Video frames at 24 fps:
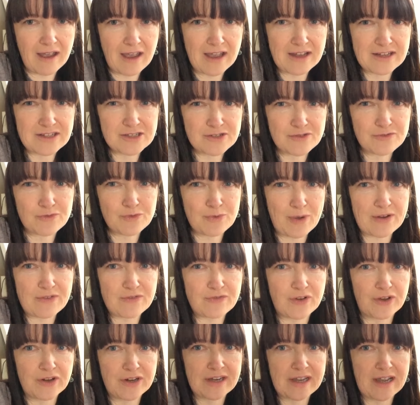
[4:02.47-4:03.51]
It's quite
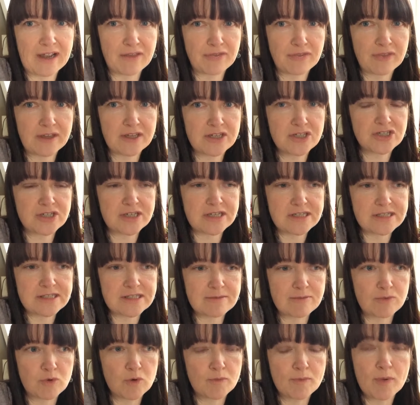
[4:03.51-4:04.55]
funny. I think she's
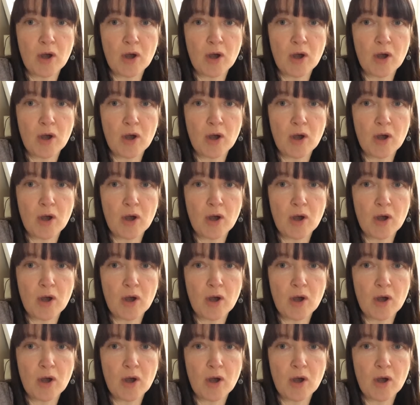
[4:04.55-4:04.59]
the more